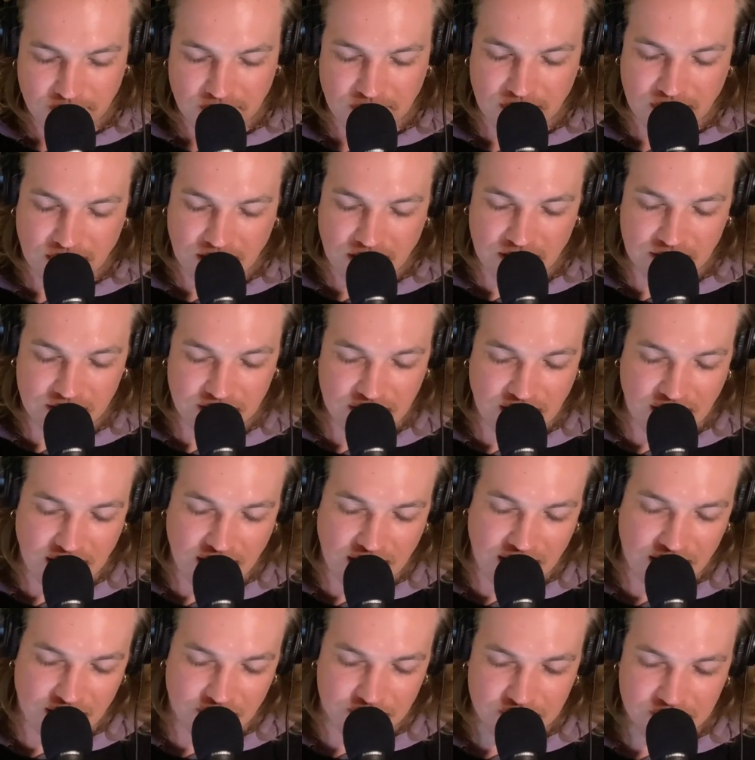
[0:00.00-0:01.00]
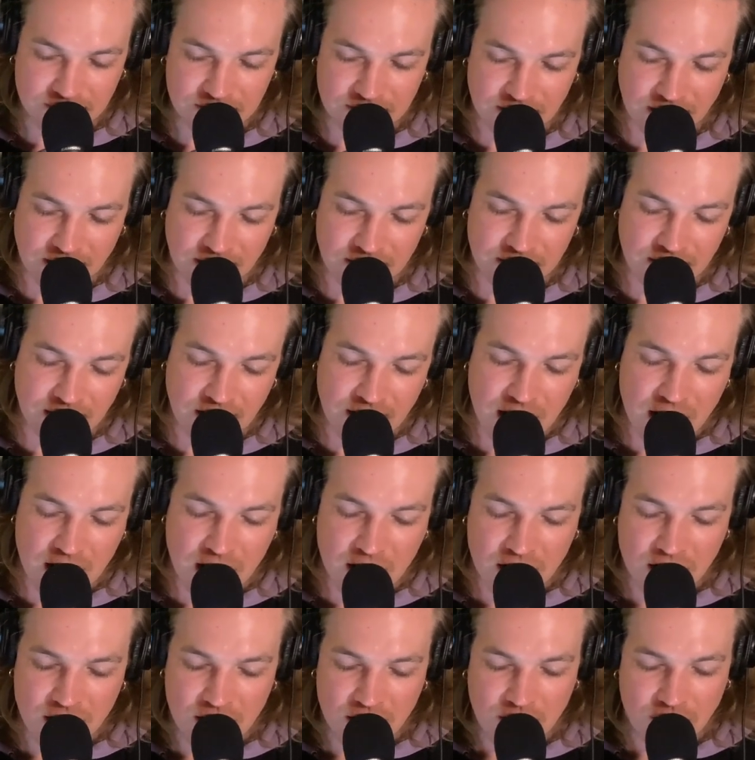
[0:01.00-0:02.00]
and that happens on
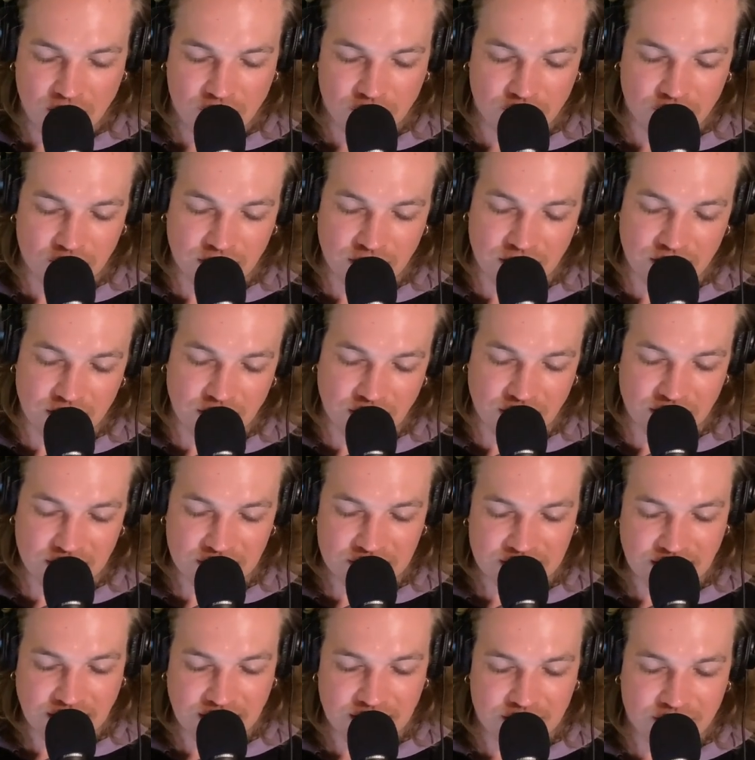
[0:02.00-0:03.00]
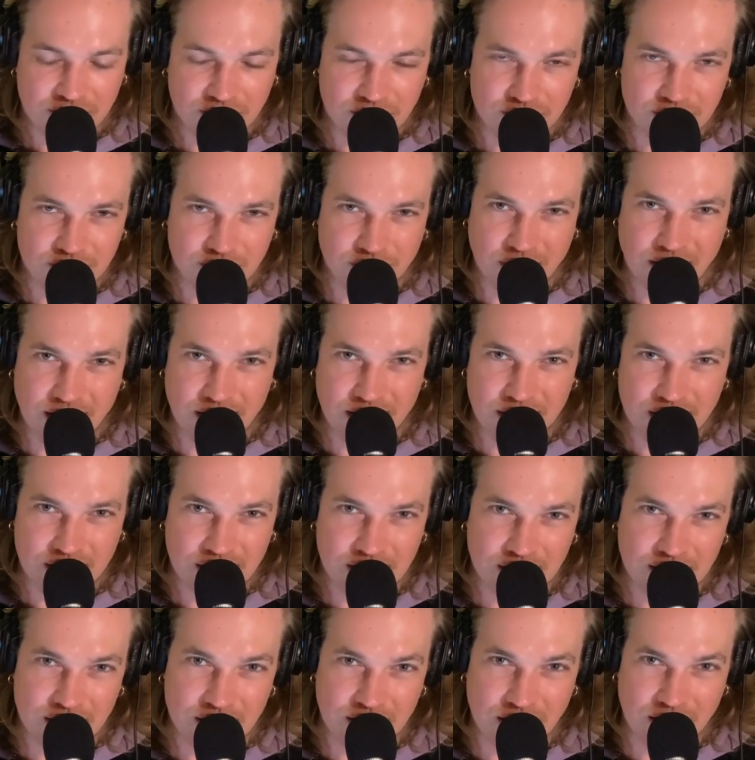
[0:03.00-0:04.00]
recurring cycles, but
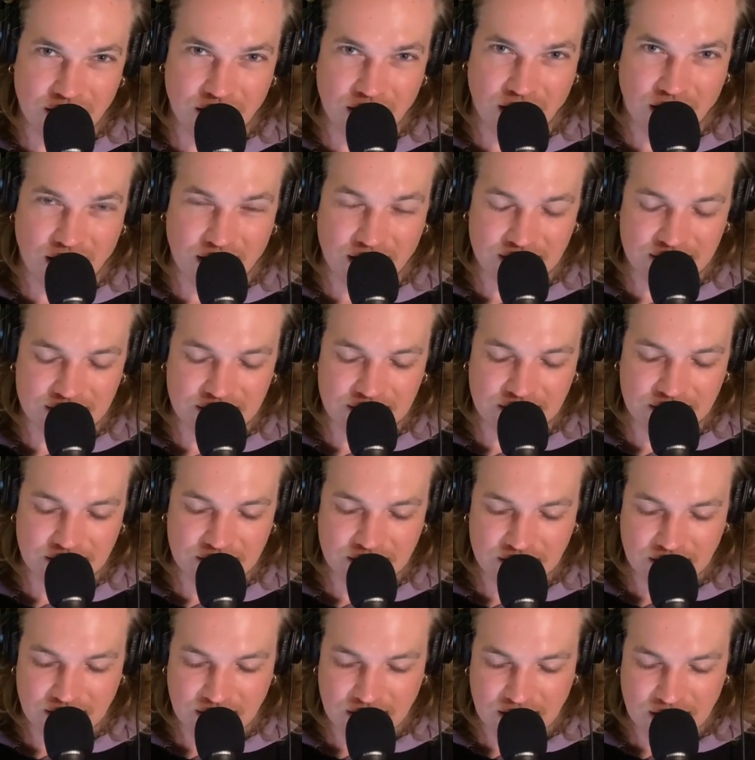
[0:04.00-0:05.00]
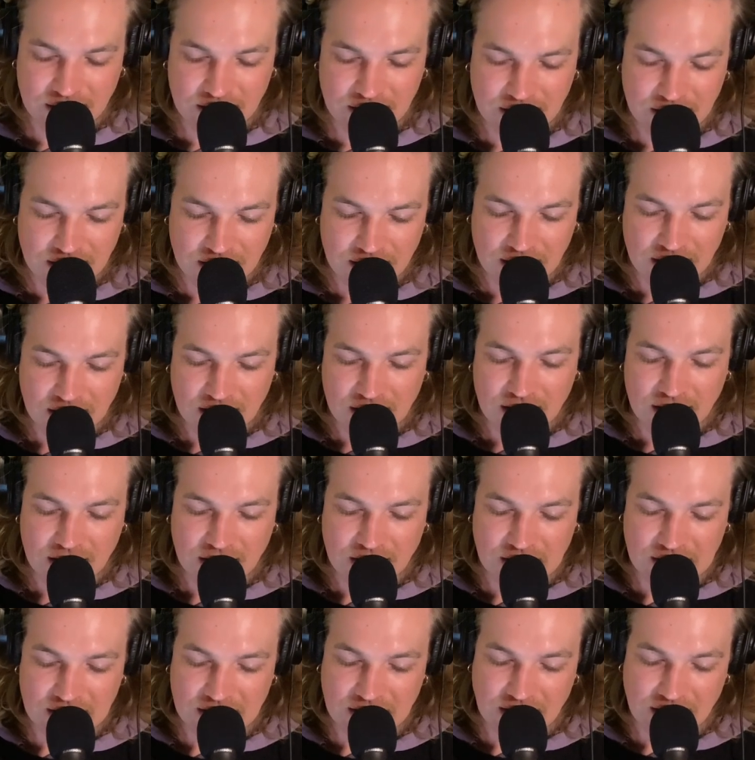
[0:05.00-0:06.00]
not in
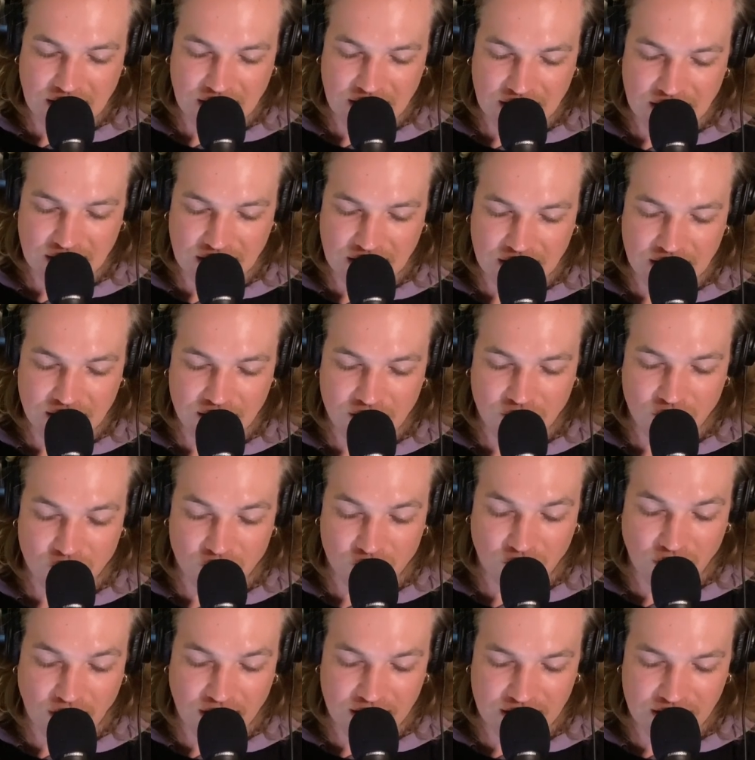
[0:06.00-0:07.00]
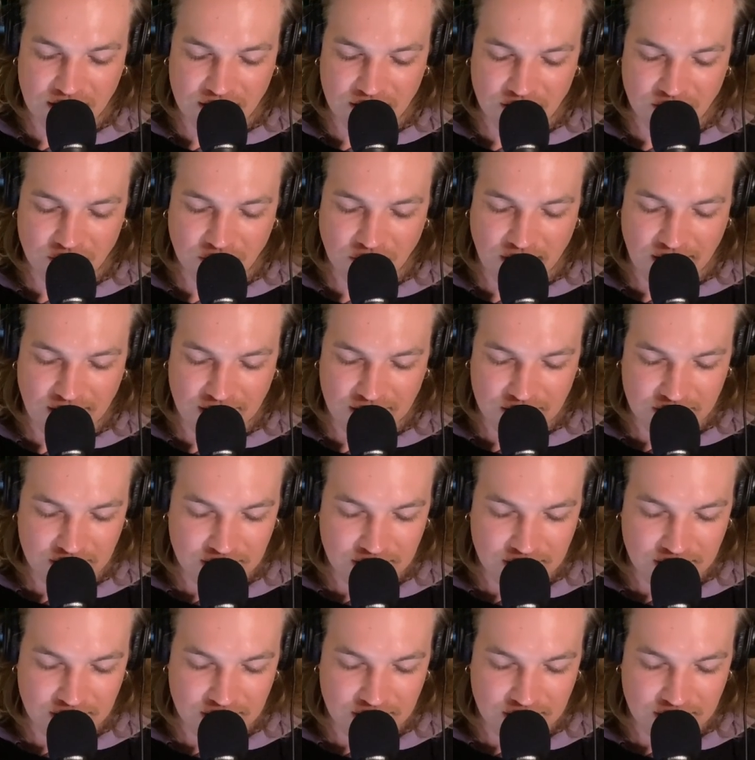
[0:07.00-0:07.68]
a regular way.